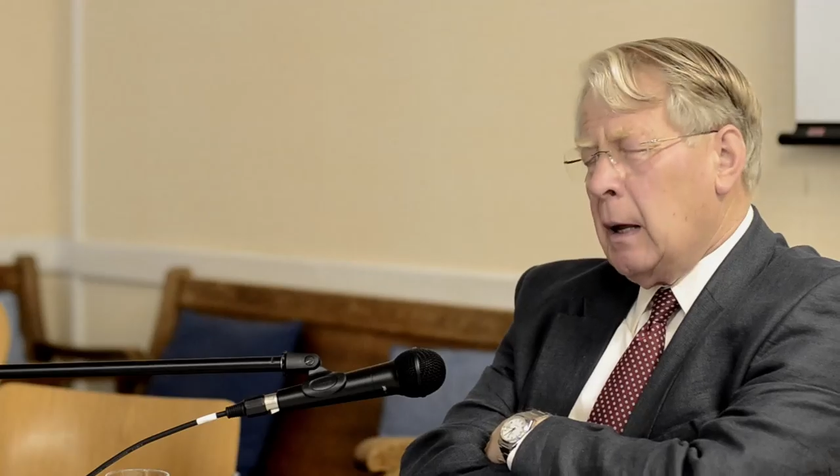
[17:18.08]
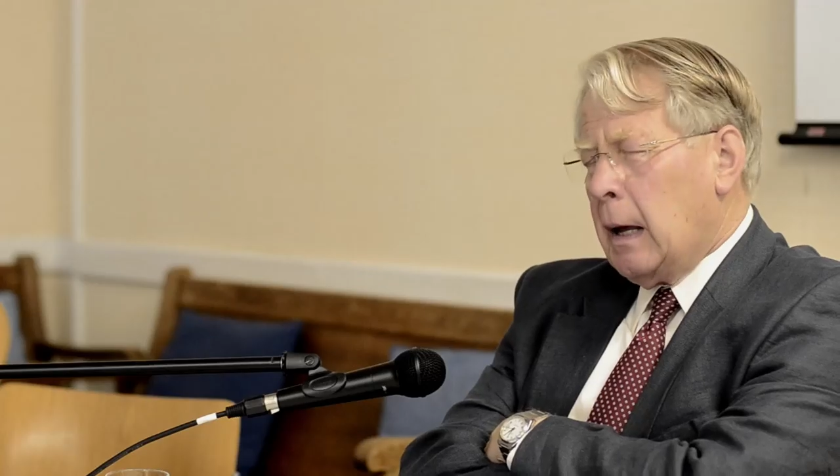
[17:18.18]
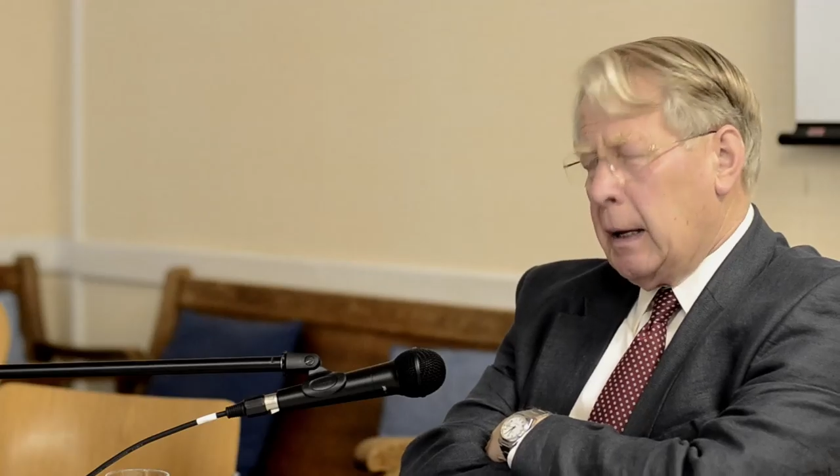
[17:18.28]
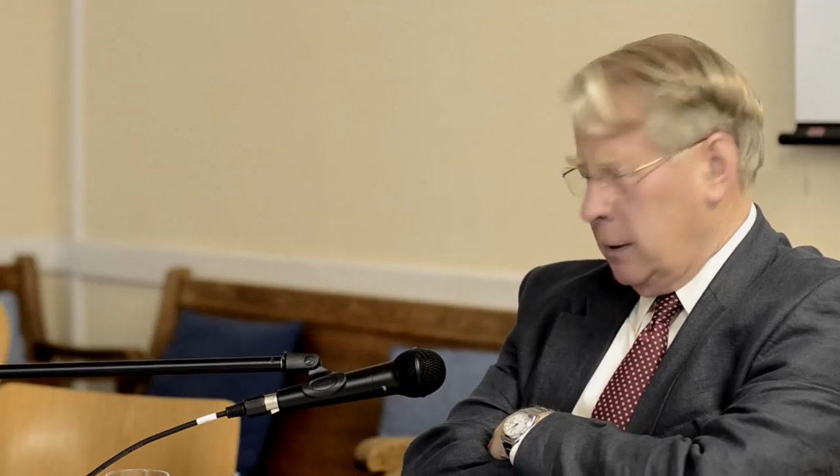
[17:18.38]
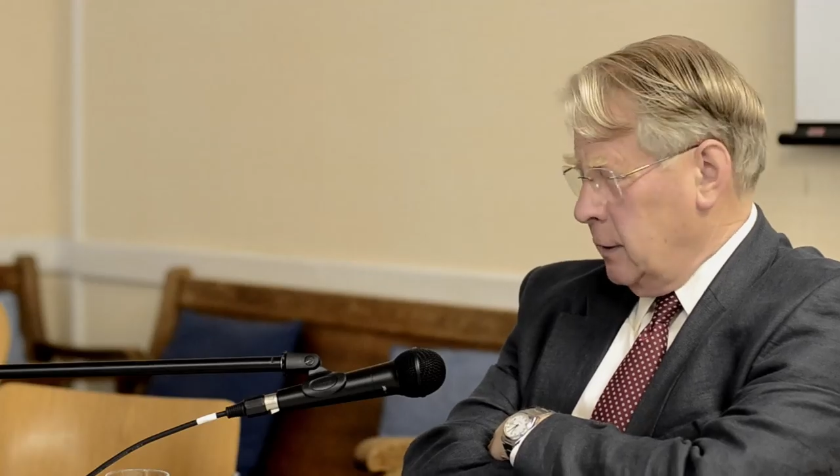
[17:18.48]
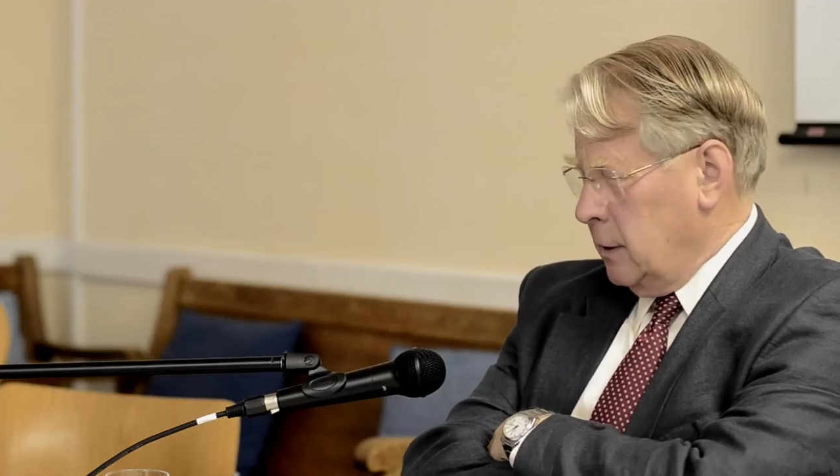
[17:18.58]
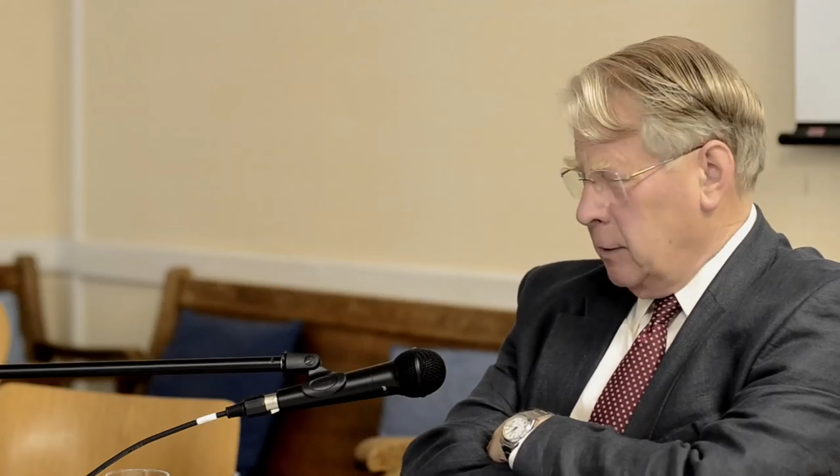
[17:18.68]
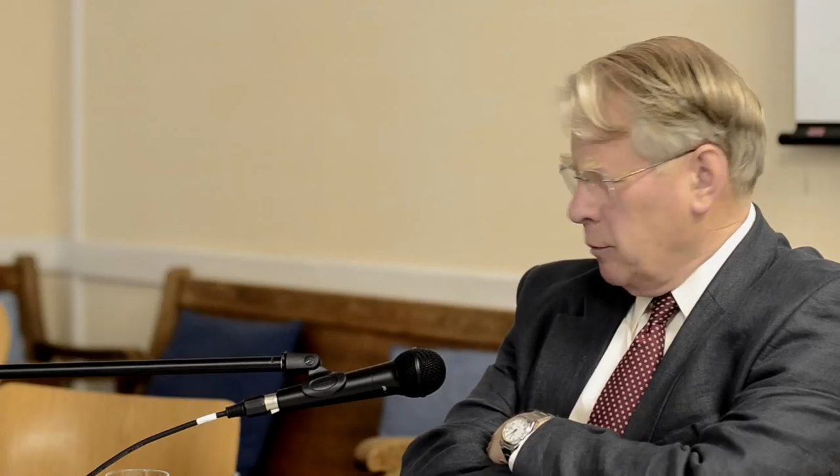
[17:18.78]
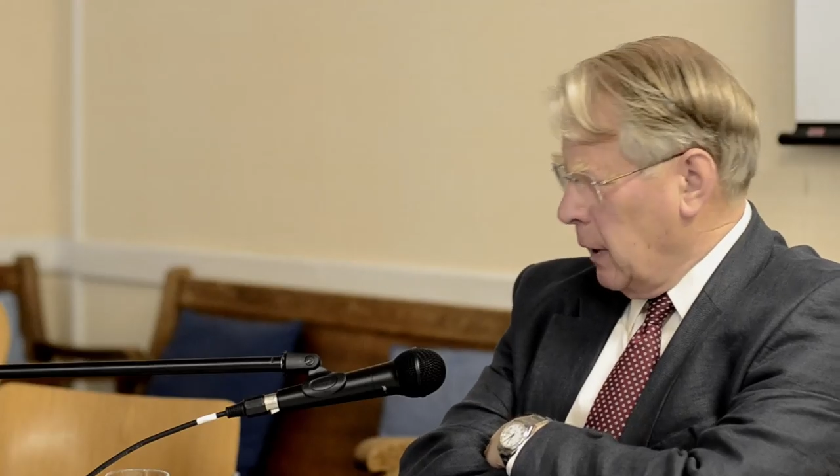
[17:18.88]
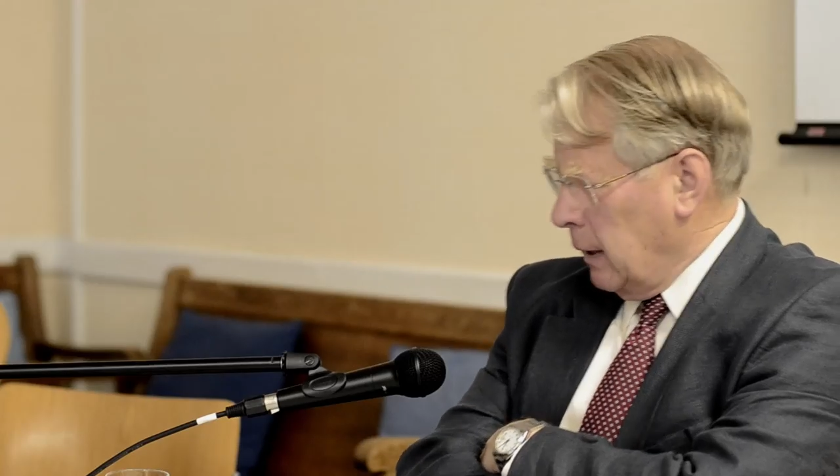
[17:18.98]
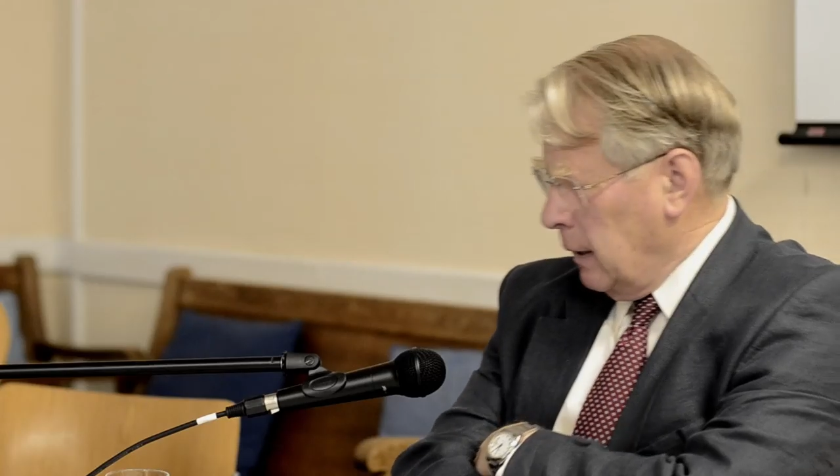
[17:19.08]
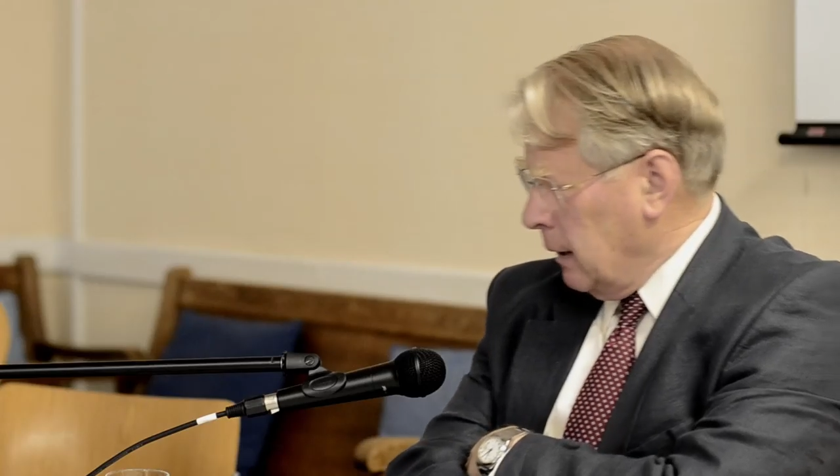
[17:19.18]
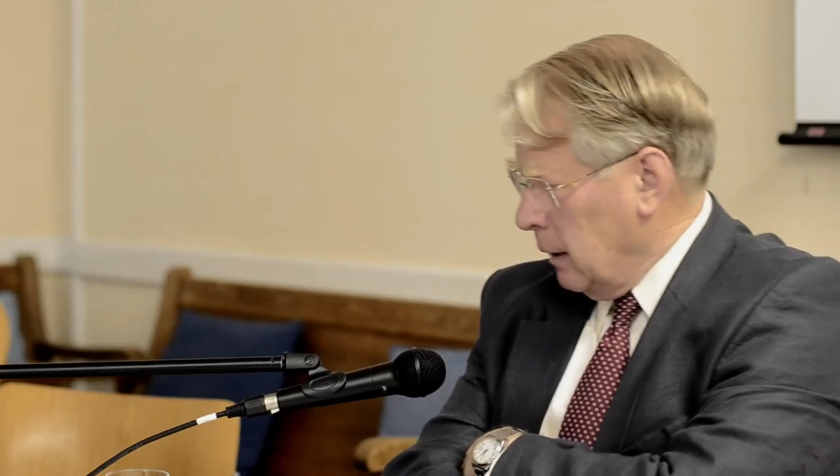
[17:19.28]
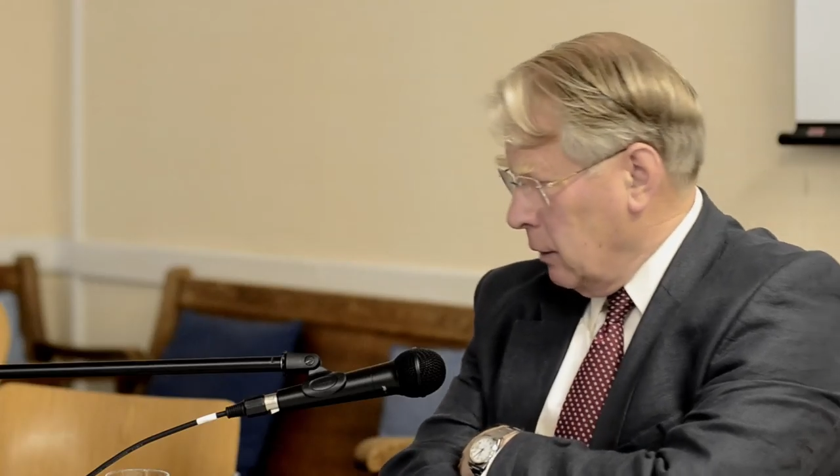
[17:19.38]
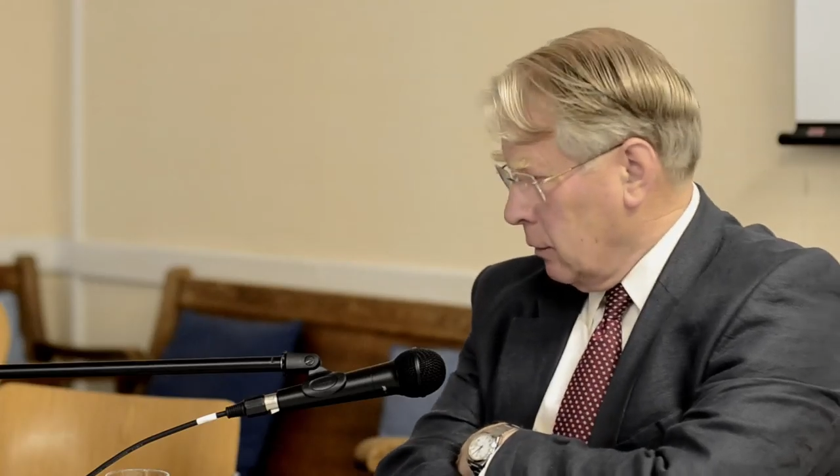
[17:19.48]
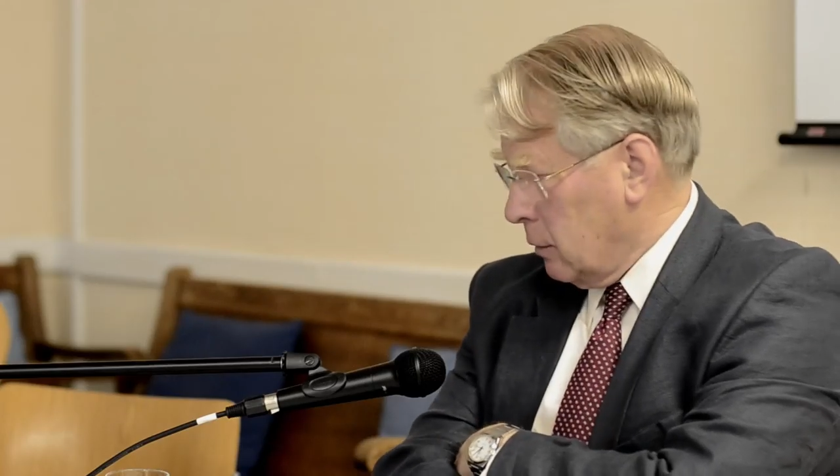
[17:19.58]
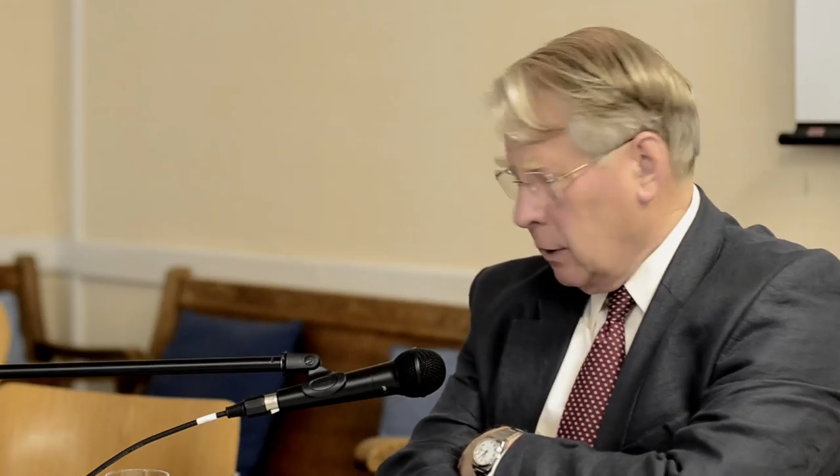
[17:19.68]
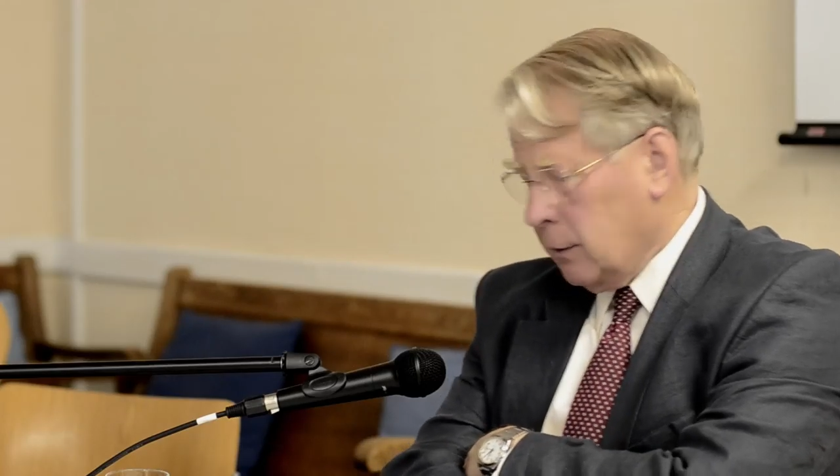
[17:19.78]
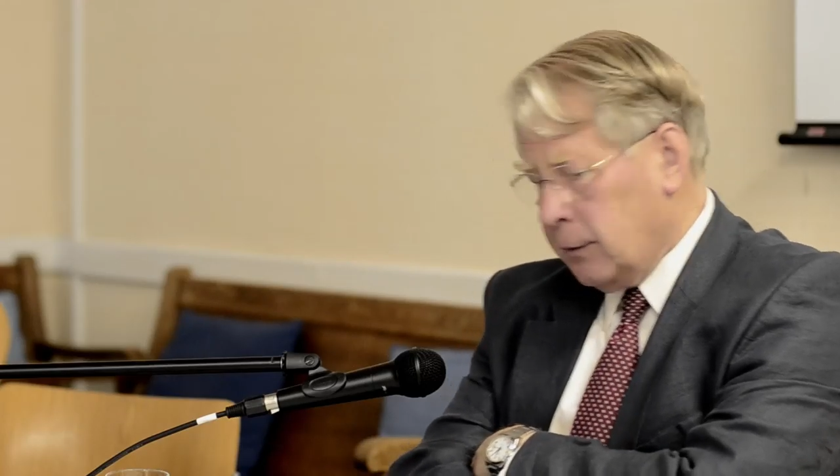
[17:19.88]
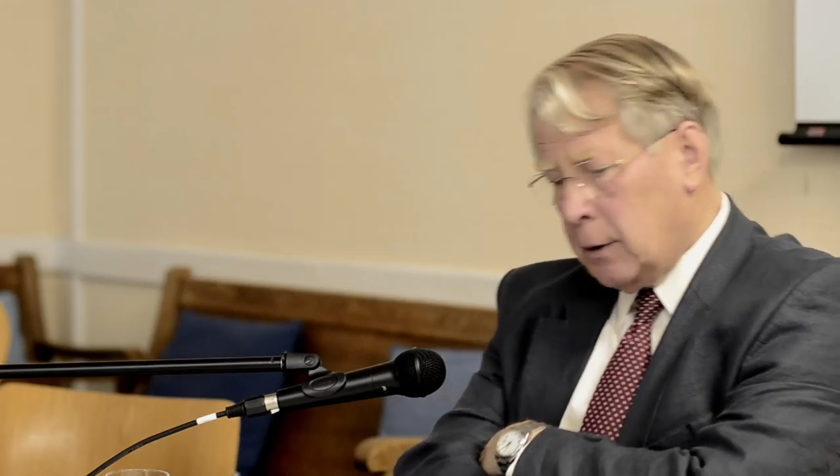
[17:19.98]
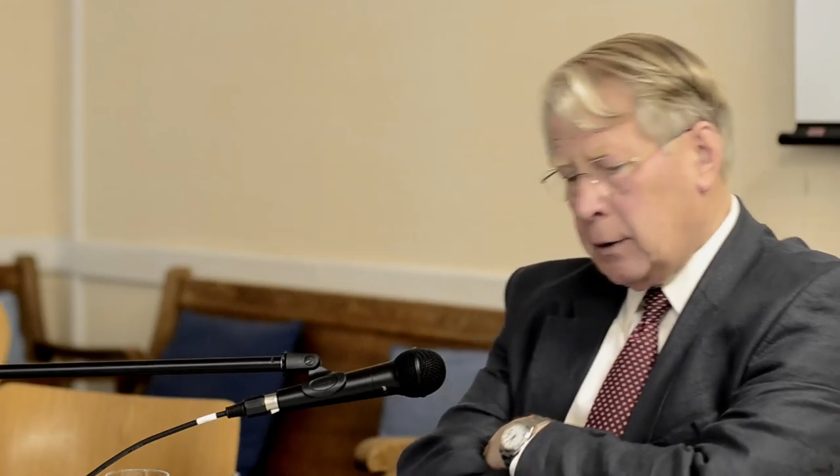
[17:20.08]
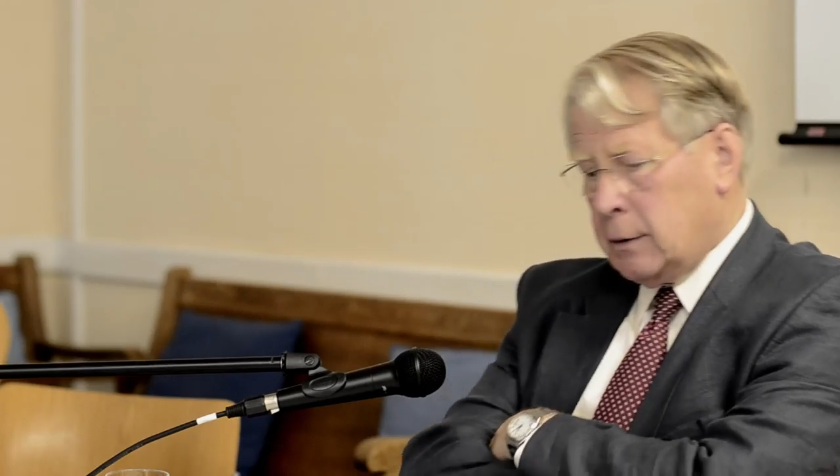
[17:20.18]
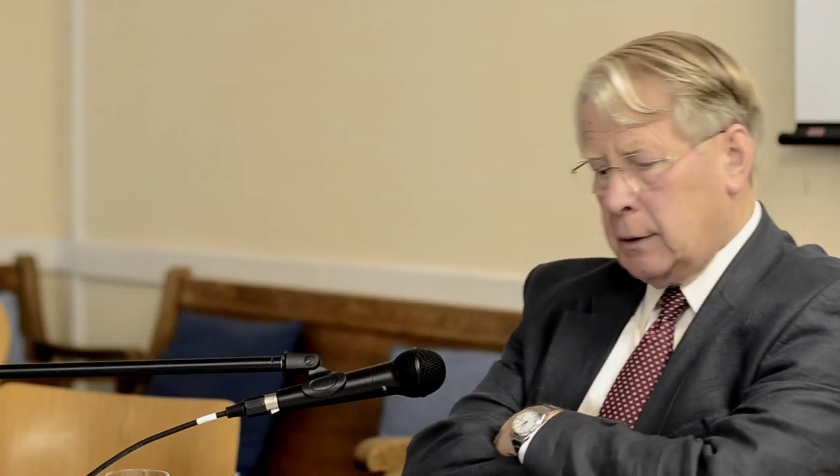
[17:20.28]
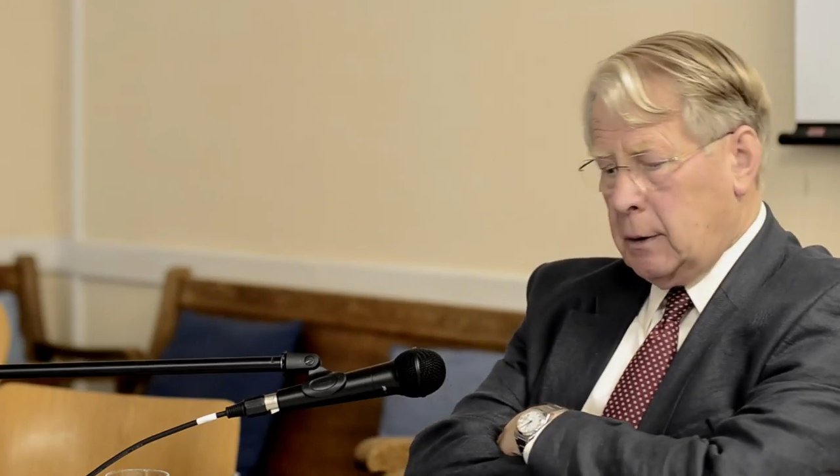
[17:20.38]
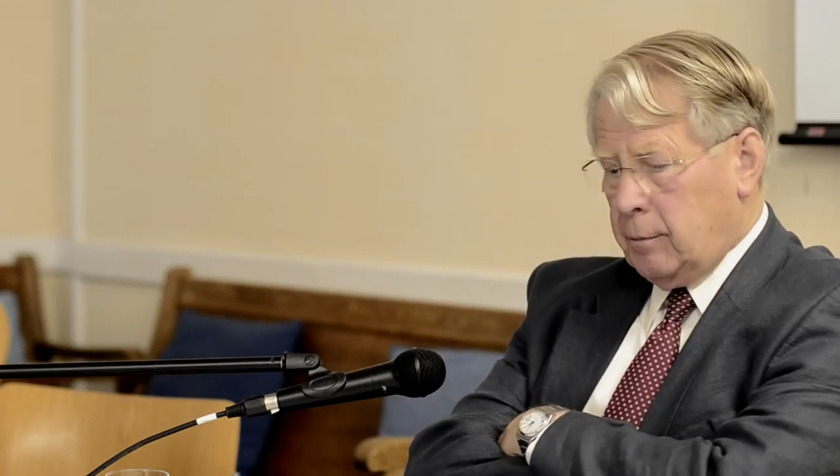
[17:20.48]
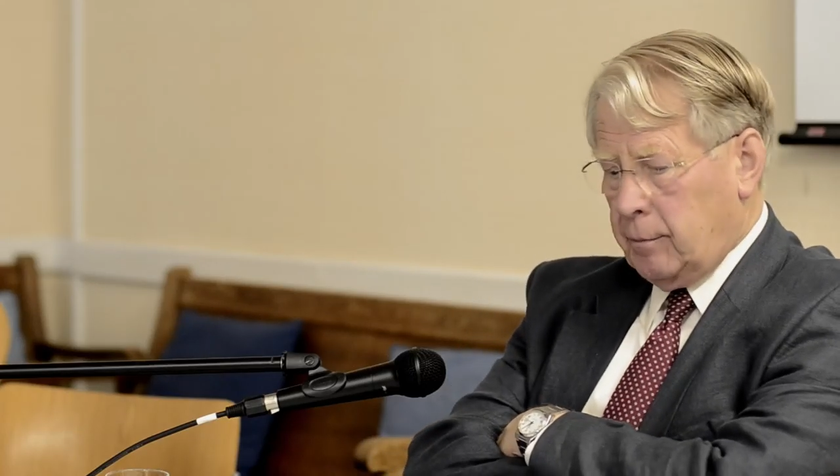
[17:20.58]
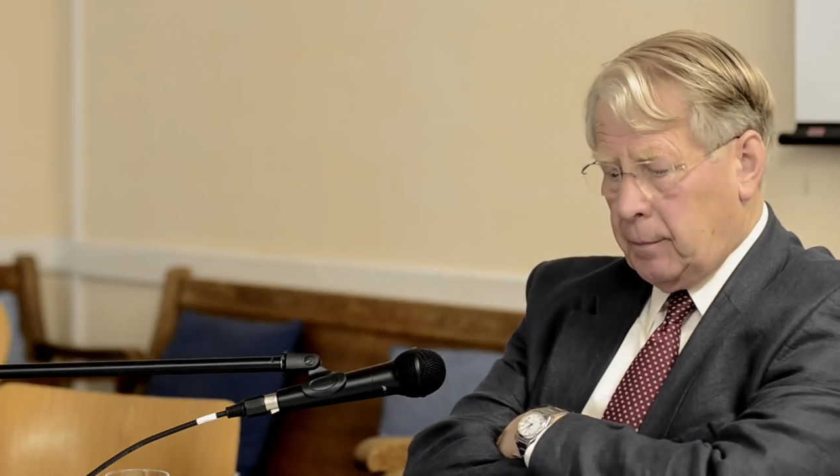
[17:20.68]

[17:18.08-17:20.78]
and indeed by any local authority.